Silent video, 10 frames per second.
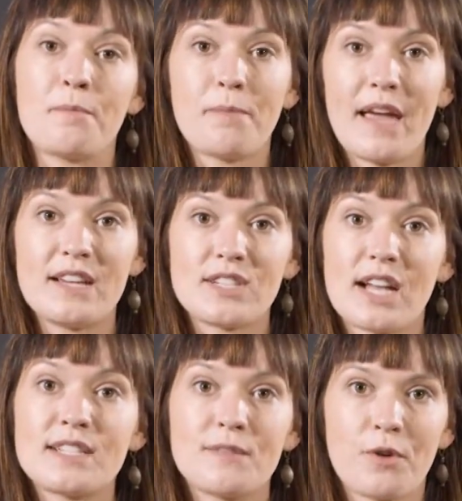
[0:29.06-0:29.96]
page
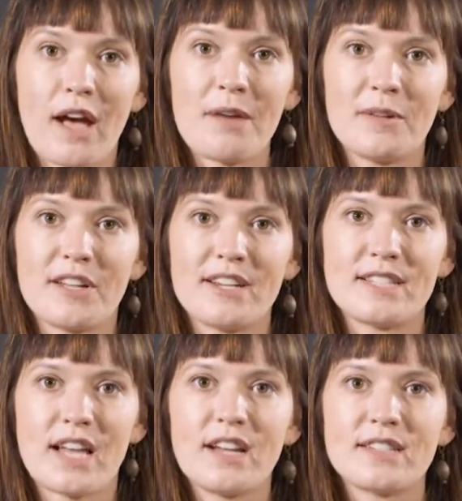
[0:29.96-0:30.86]
sets and vocabulary
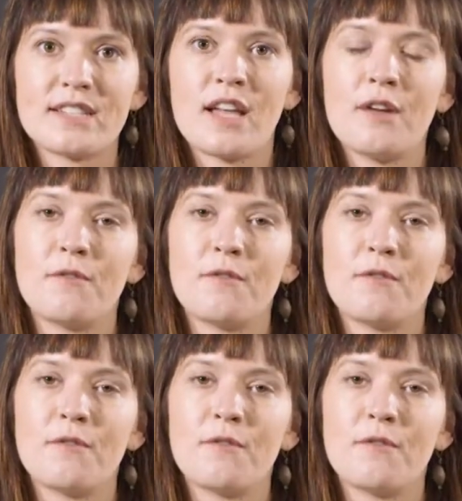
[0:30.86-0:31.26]
sets